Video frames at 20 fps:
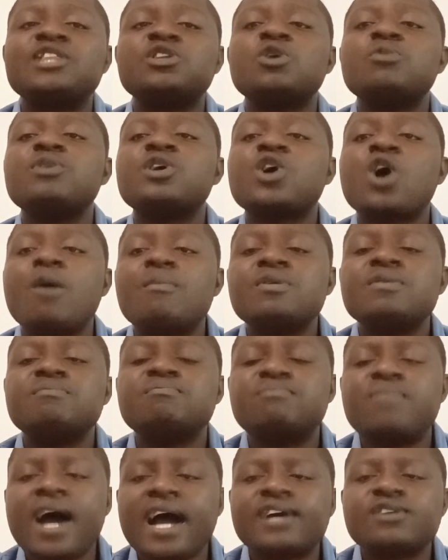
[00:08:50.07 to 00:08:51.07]
and they'll be
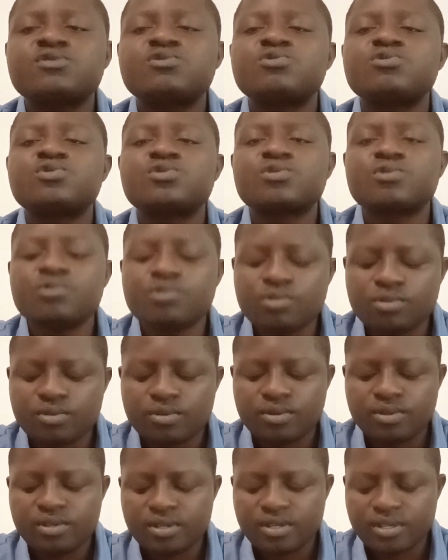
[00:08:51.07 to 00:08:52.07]
coming back to
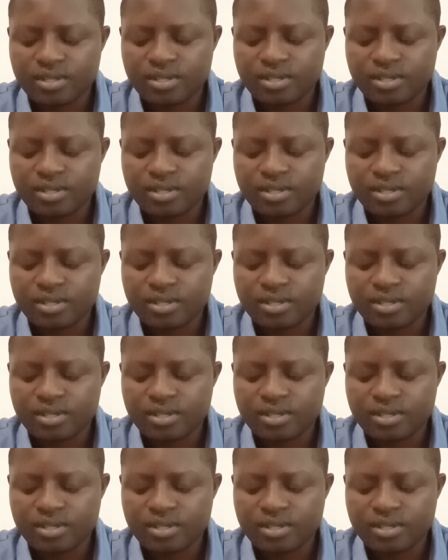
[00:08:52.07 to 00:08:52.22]
school.